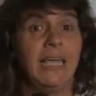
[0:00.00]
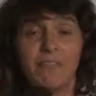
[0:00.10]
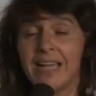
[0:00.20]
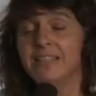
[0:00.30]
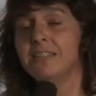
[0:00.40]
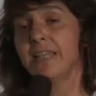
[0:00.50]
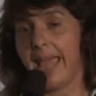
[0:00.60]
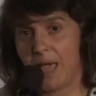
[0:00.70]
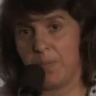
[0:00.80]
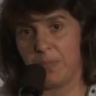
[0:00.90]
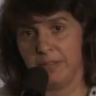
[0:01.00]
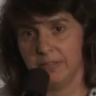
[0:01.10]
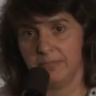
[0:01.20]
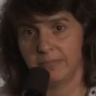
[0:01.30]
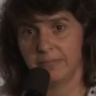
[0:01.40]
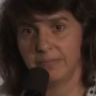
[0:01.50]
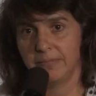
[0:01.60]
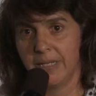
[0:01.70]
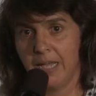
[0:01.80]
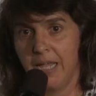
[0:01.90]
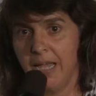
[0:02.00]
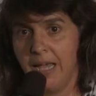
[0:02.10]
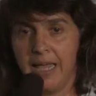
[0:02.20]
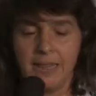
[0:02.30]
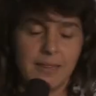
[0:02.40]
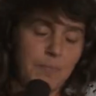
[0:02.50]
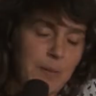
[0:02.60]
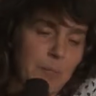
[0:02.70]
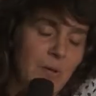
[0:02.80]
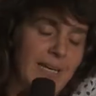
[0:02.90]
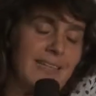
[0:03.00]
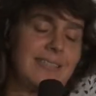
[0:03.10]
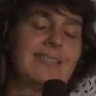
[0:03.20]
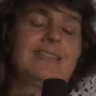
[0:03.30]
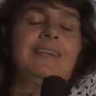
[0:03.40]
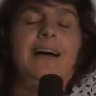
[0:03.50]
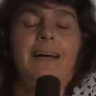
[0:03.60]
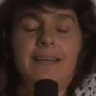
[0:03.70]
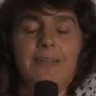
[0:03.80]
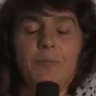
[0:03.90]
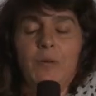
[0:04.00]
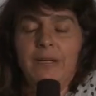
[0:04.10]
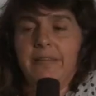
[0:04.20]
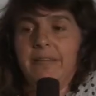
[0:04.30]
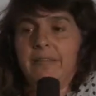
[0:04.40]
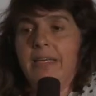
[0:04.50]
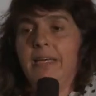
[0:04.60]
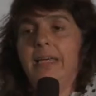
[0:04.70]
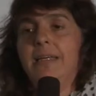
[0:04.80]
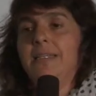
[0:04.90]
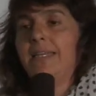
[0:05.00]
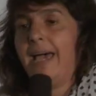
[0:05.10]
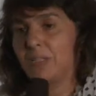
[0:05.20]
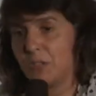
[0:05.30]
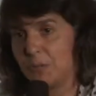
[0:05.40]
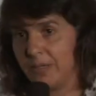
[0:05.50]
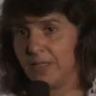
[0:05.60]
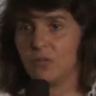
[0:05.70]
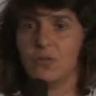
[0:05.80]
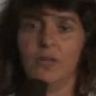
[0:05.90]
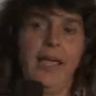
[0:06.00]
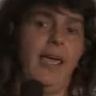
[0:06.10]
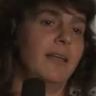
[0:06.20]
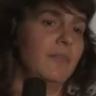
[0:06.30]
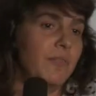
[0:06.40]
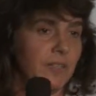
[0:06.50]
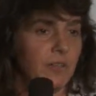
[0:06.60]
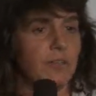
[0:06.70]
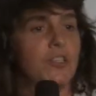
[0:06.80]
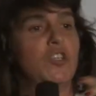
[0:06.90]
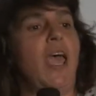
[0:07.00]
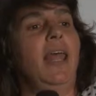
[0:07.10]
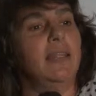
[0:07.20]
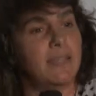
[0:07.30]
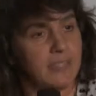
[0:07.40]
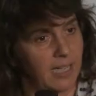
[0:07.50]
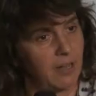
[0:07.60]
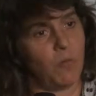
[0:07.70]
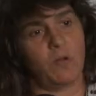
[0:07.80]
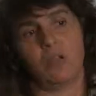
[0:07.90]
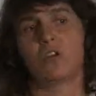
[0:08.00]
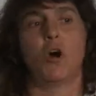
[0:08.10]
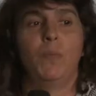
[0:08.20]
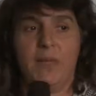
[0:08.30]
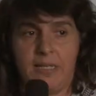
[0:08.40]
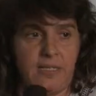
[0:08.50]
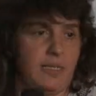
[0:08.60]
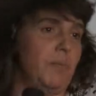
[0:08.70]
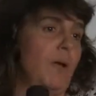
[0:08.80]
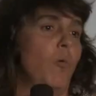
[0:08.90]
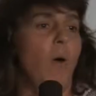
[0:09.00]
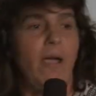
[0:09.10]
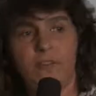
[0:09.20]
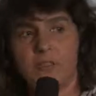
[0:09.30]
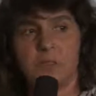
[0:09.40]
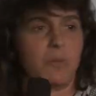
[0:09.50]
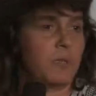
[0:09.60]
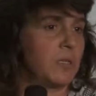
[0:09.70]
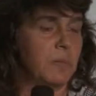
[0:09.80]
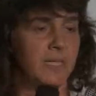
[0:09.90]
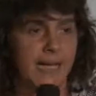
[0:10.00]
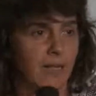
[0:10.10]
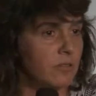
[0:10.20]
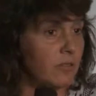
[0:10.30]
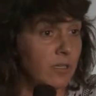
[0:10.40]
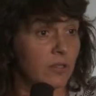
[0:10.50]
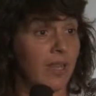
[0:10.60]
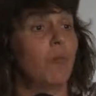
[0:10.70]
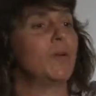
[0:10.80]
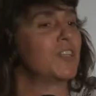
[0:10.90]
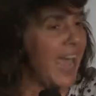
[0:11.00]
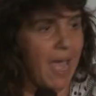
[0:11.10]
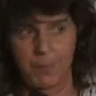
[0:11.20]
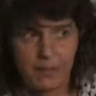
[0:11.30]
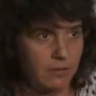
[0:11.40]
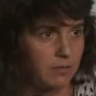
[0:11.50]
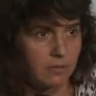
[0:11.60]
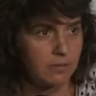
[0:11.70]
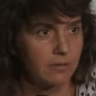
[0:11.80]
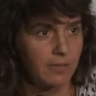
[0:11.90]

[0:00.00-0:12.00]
If that doesn't happen, and people get stuck with attachment or envy or jealousy, I don't want to go because then my wife is going to be with somebody else or this or that, which happens.